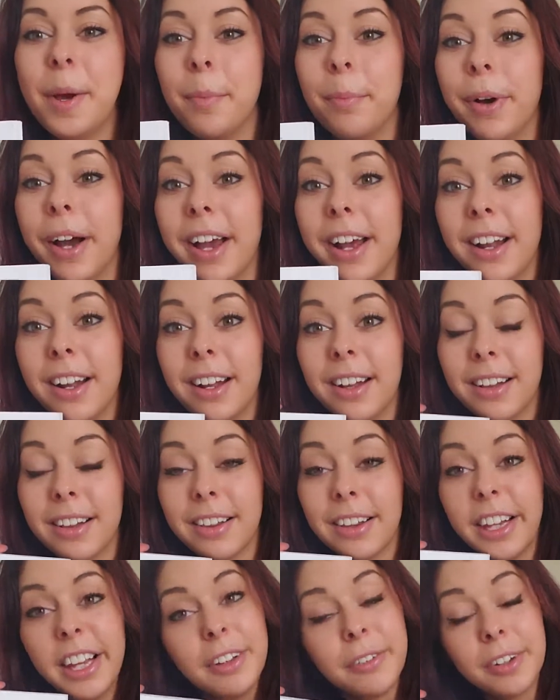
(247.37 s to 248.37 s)
But
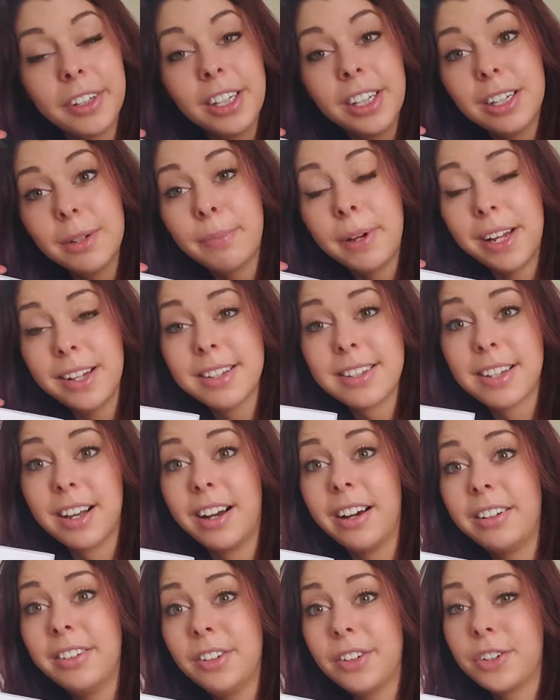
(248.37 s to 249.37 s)
it really depends
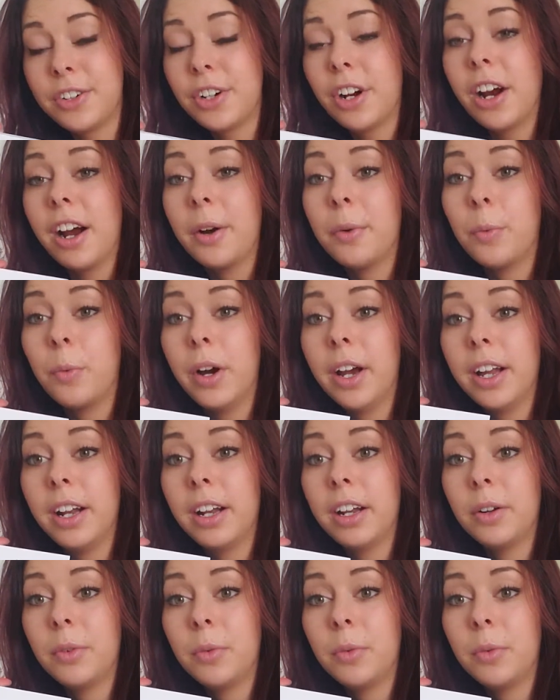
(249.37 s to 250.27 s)
on your chart, what